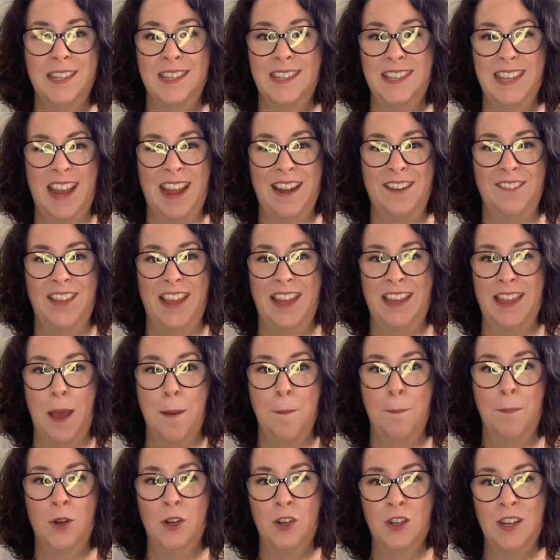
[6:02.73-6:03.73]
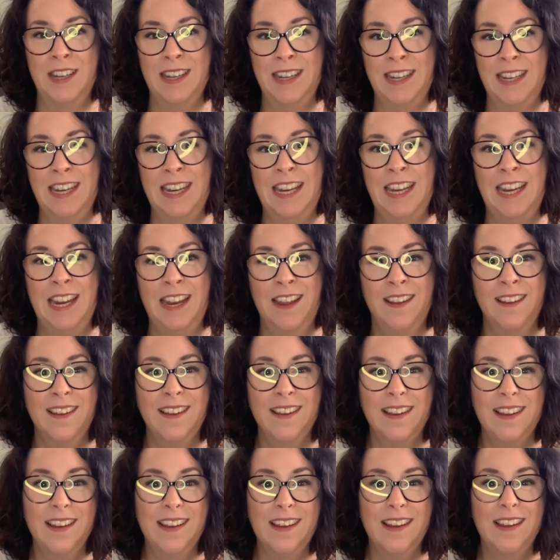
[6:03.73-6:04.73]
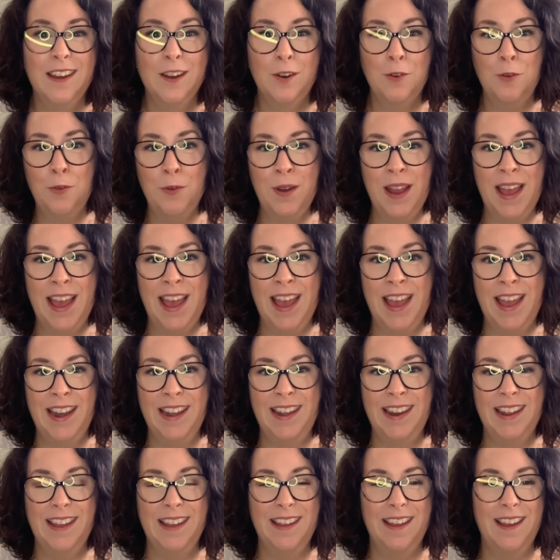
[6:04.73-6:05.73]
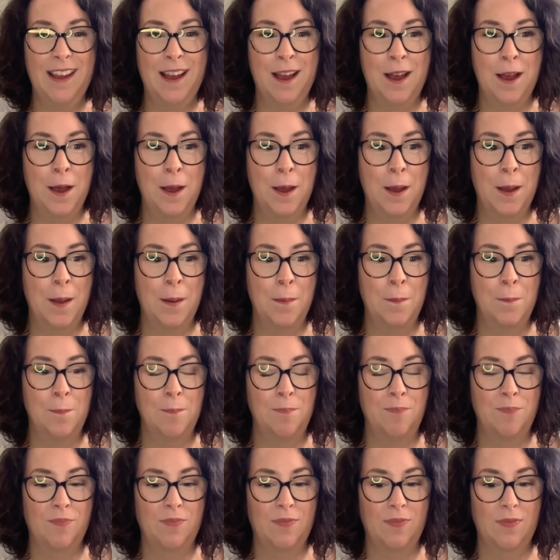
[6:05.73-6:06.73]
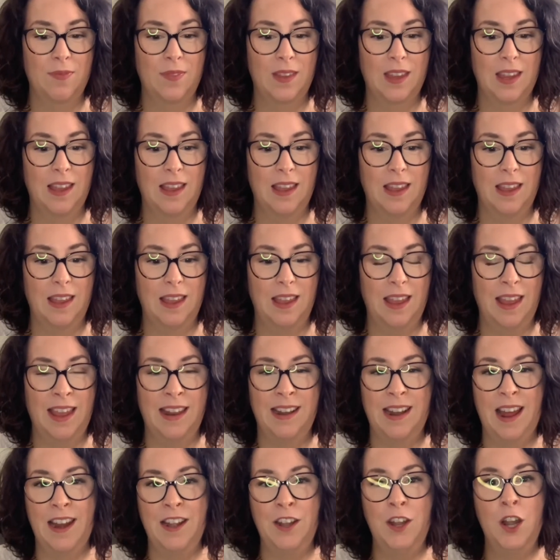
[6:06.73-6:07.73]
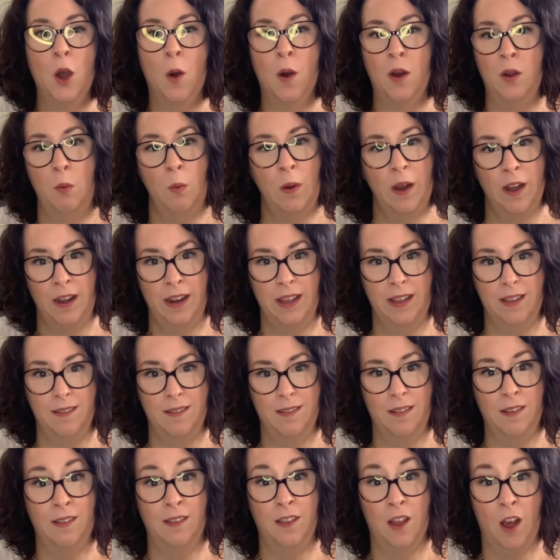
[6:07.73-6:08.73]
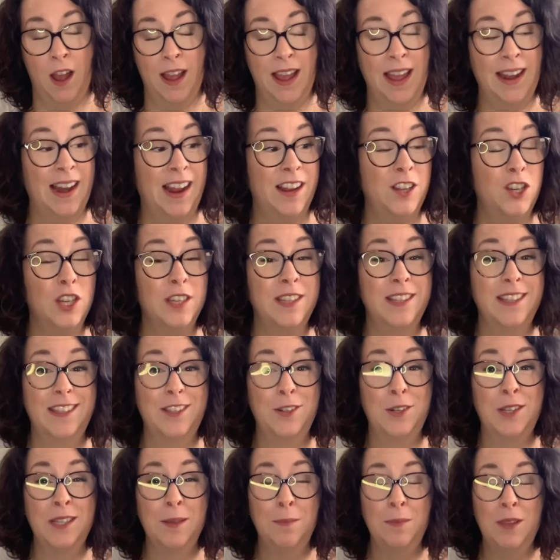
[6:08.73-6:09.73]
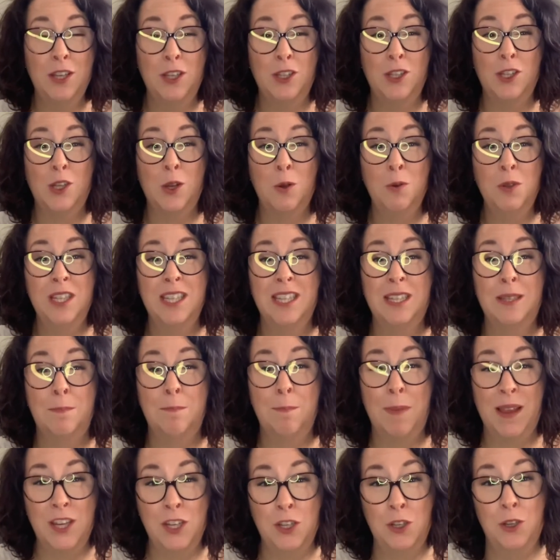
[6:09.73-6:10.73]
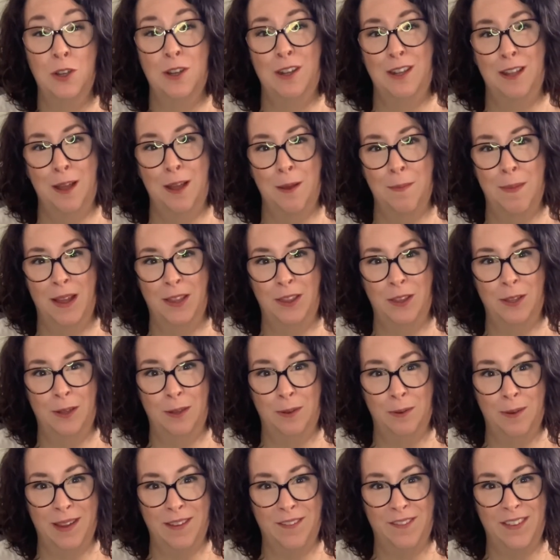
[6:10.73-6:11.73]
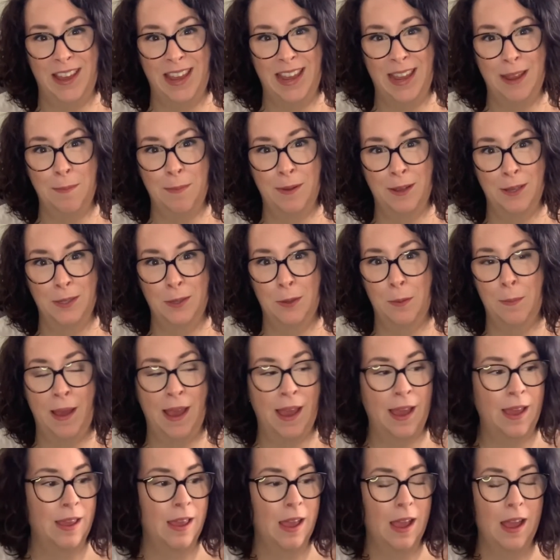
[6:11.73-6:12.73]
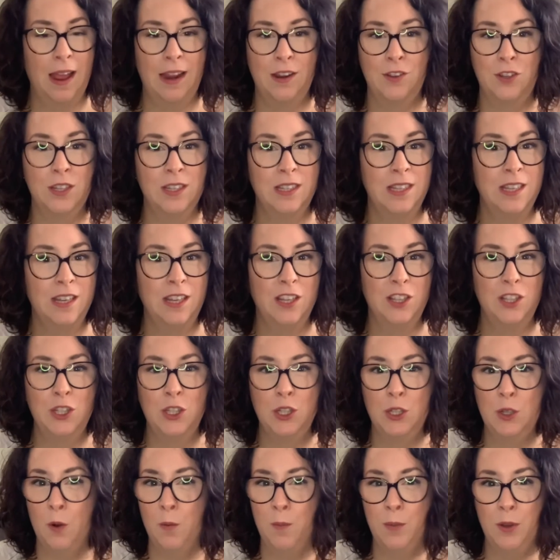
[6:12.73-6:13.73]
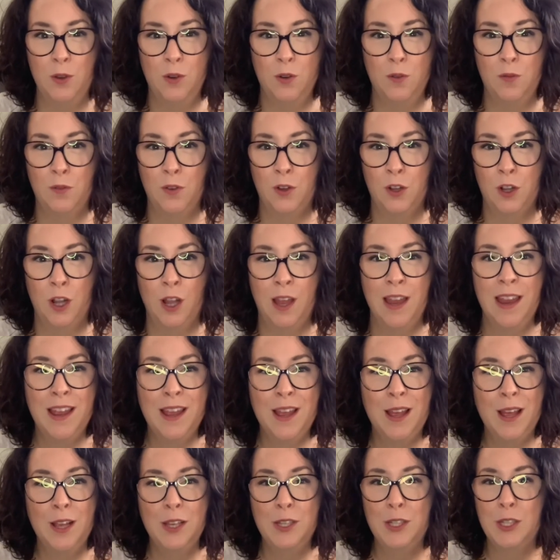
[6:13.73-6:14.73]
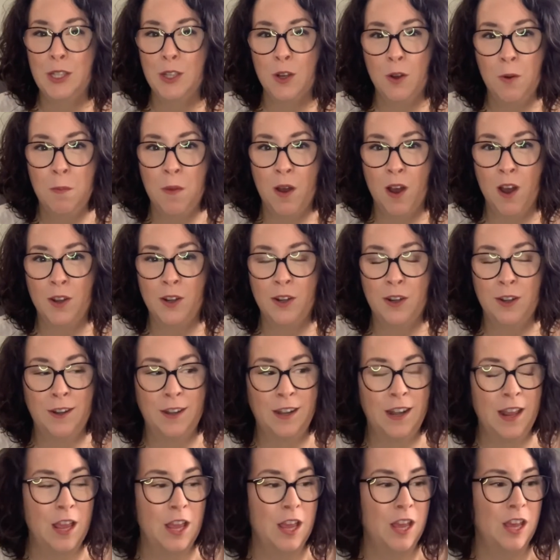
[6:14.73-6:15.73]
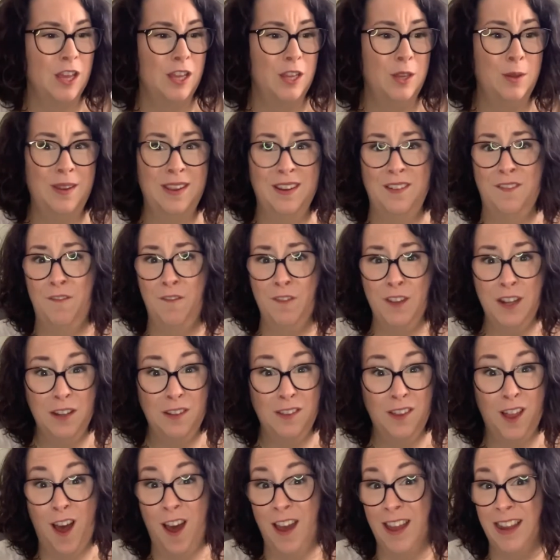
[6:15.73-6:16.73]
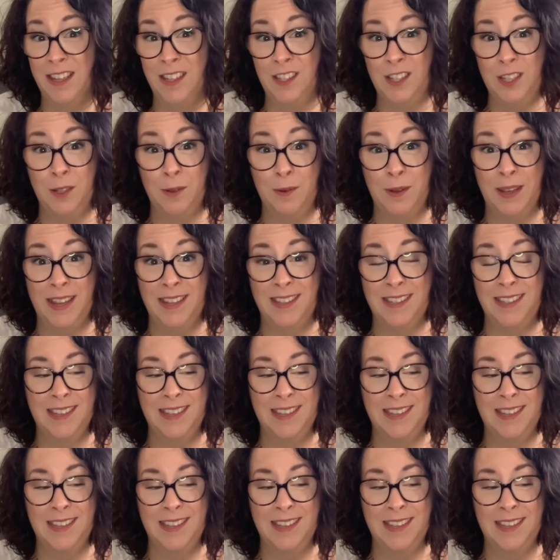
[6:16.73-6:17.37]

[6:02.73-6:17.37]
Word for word: kind of like that burgundy red. Um, and I know I'd wear it a lot. And I just, there's something so special about the Loewe puzzle bag. I just think it's so beautiful so modern. You can fit a lot into it